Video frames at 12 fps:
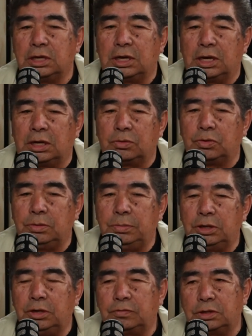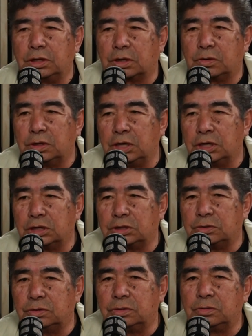and we believed in a
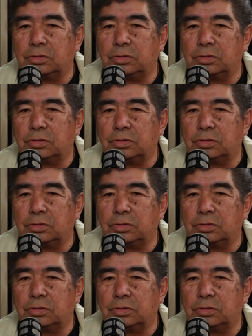creator.